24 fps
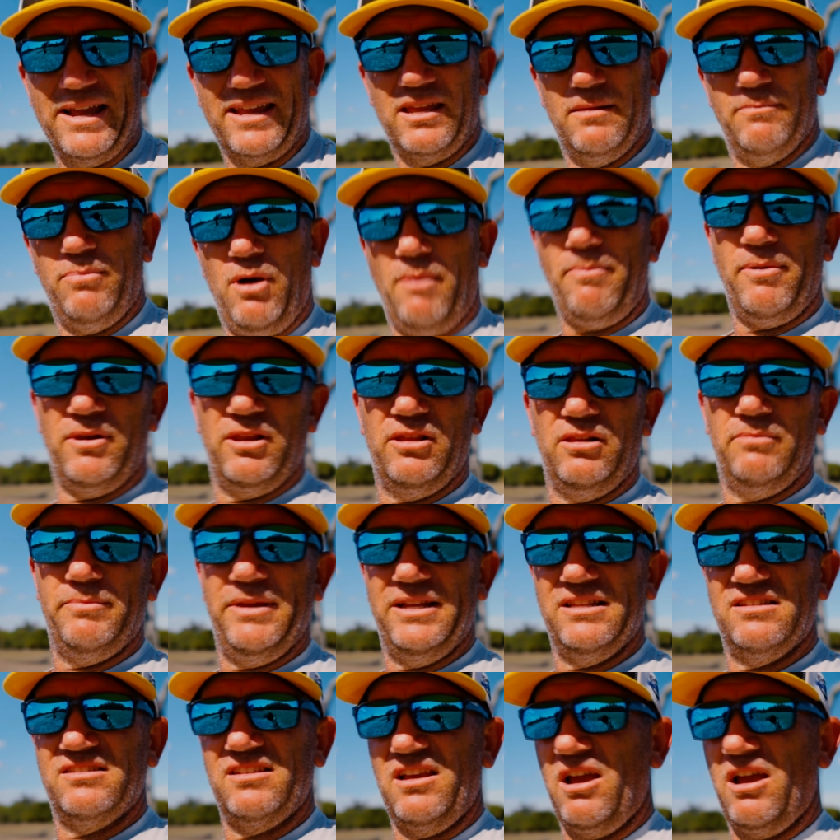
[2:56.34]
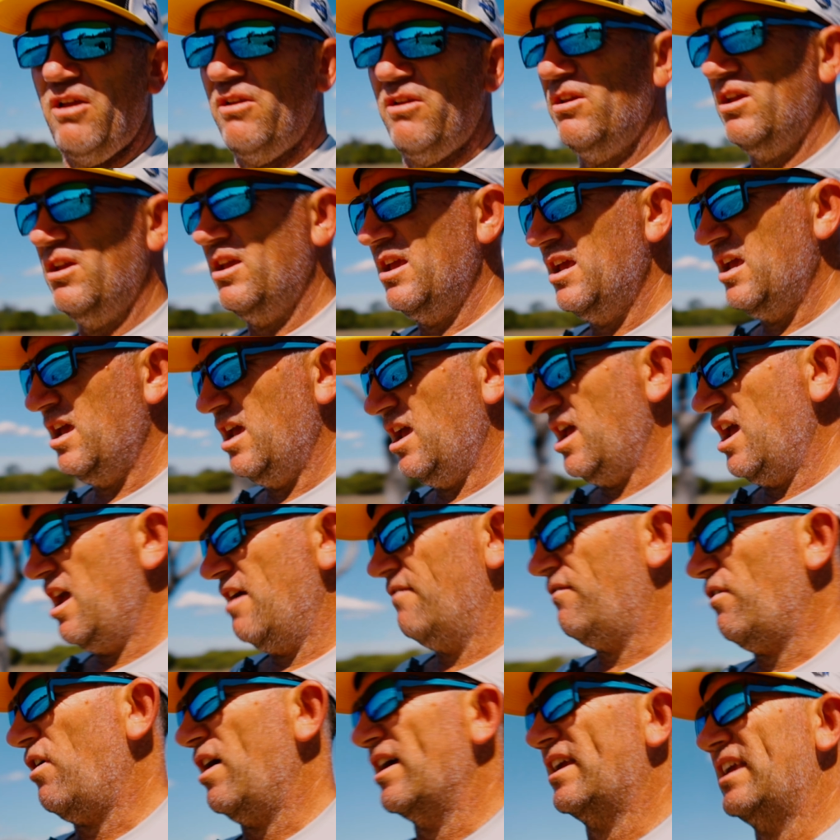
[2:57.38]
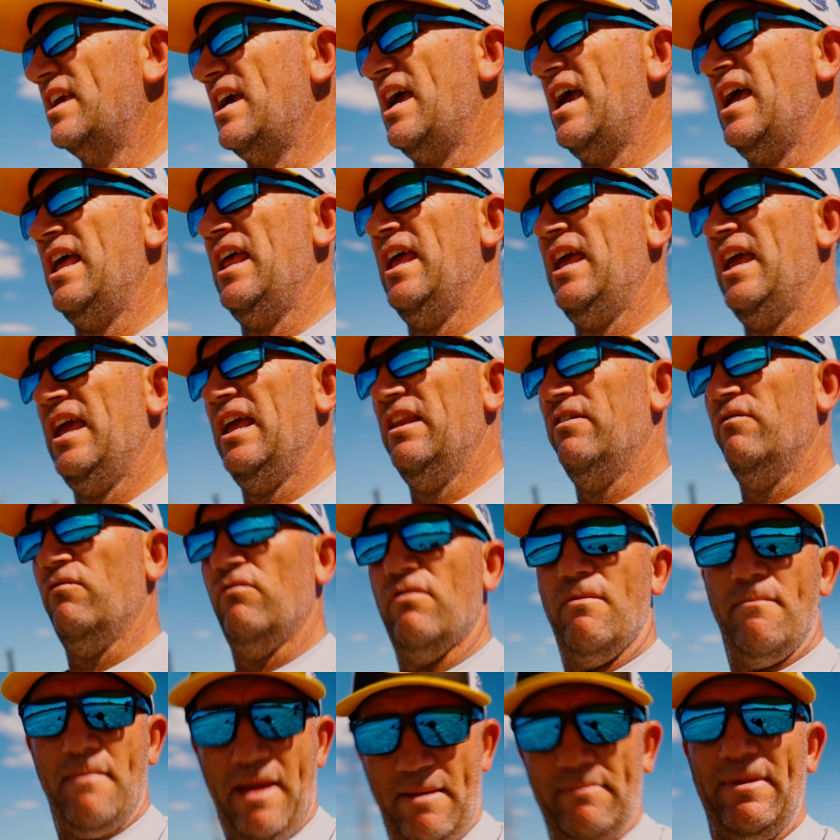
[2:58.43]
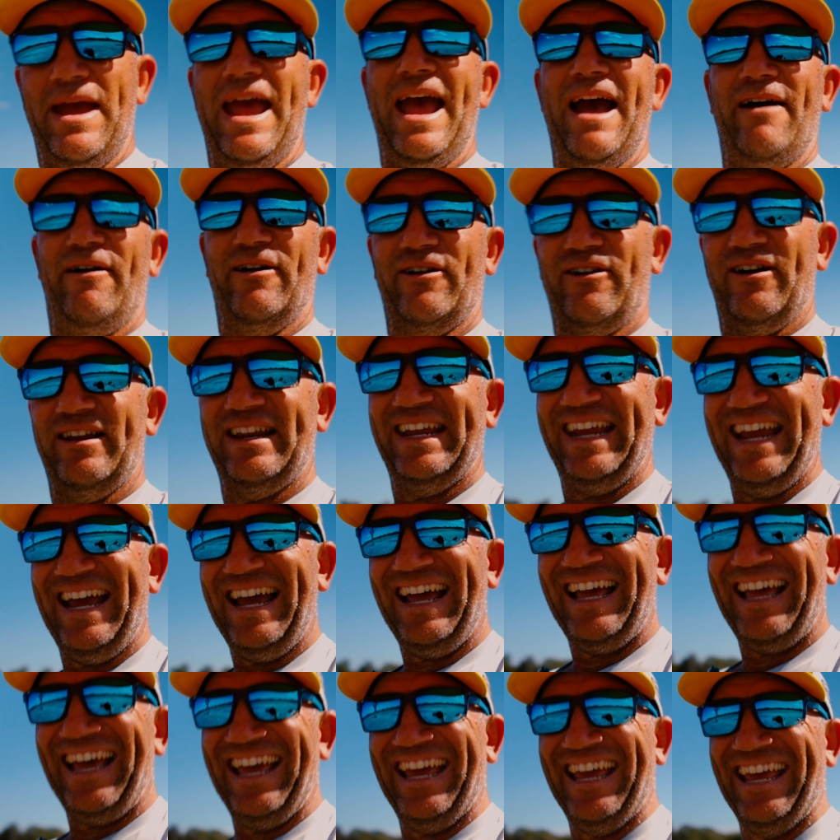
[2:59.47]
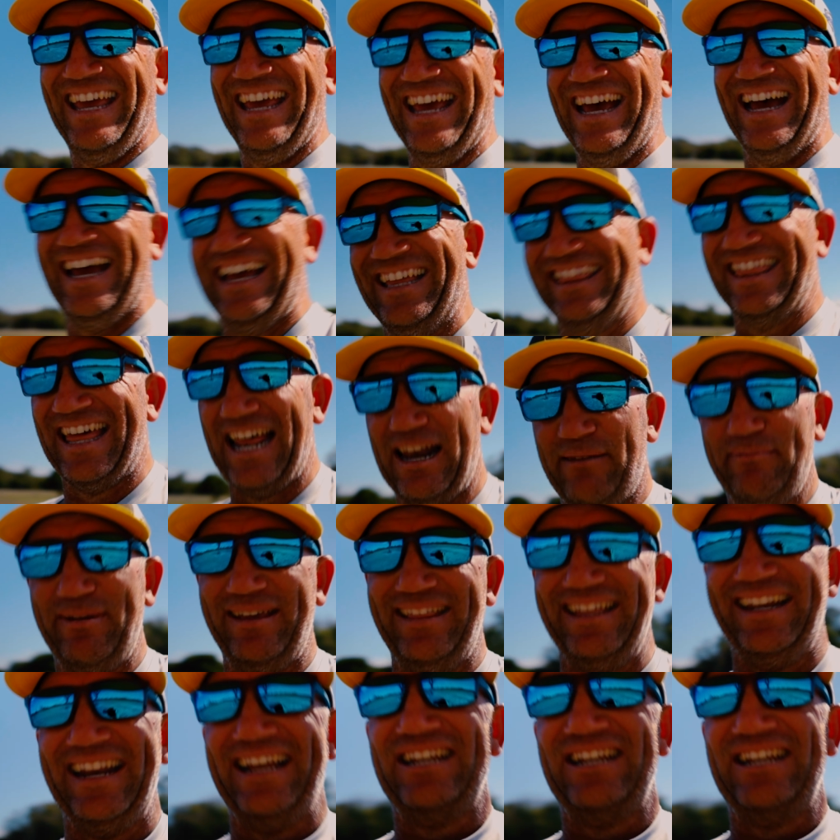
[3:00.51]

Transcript: make it pop a little bit. So if I can remember how I got here, that'll be the